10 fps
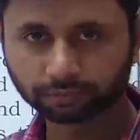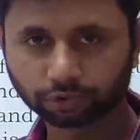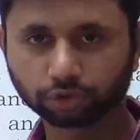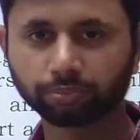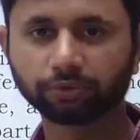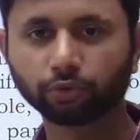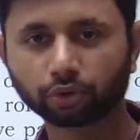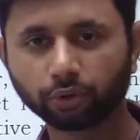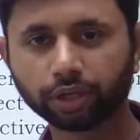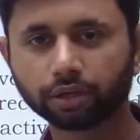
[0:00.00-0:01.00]
So before
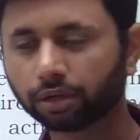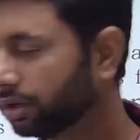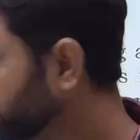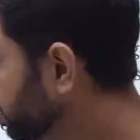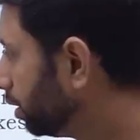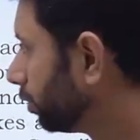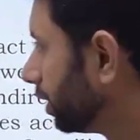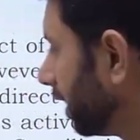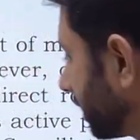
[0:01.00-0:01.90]
going to the next